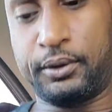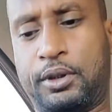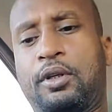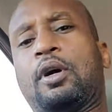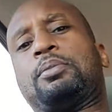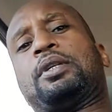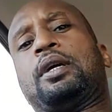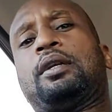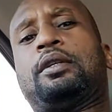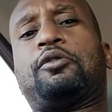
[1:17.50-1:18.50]
you know what I'm
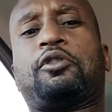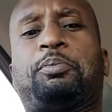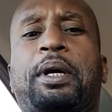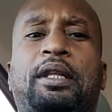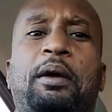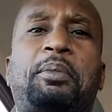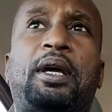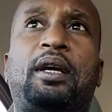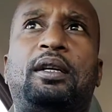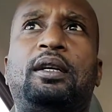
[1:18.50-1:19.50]
saying disrespect that
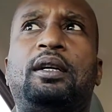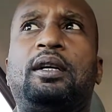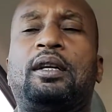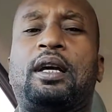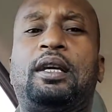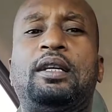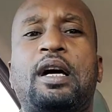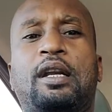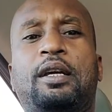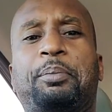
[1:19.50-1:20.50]
man. Like he
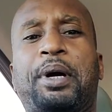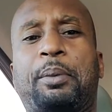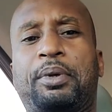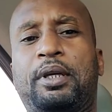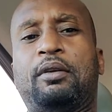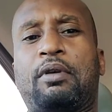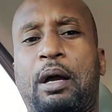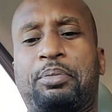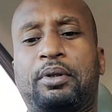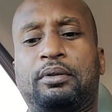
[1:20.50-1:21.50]
not a hip hopper, he a
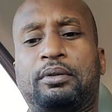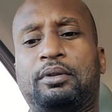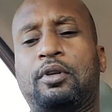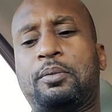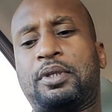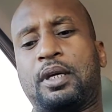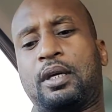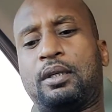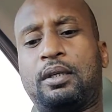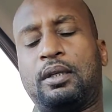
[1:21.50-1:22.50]
rapper. You know what I'm
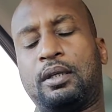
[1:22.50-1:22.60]
saying?